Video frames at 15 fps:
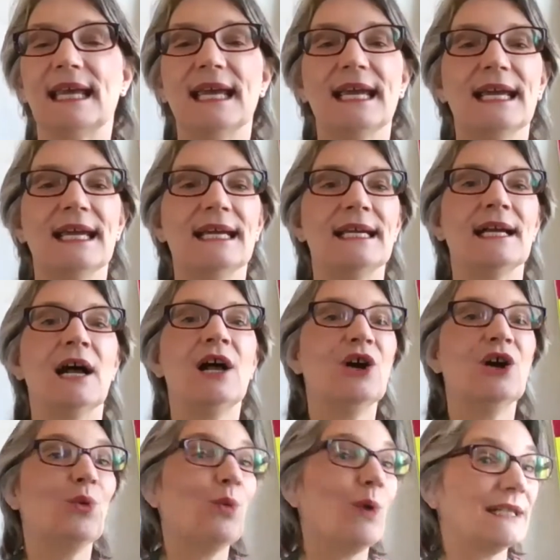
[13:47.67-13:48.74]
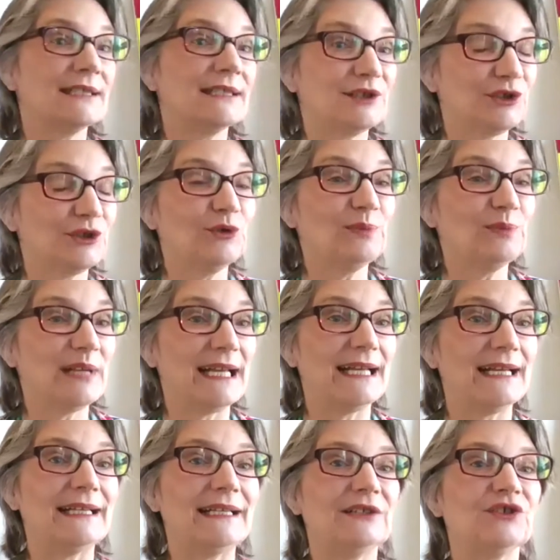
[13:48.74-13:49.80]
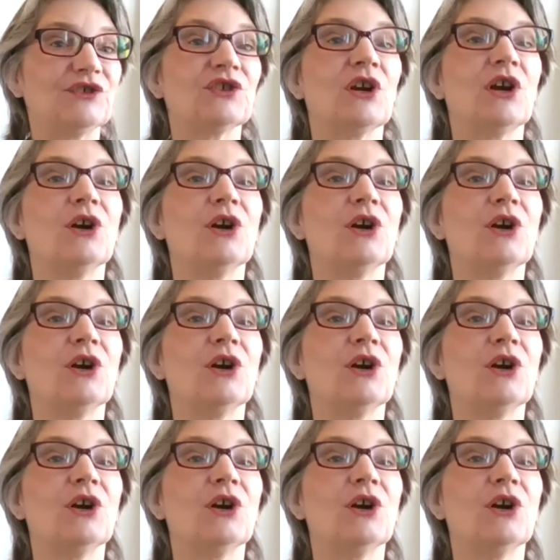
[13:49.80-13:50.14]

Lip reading: a 1 to 2 page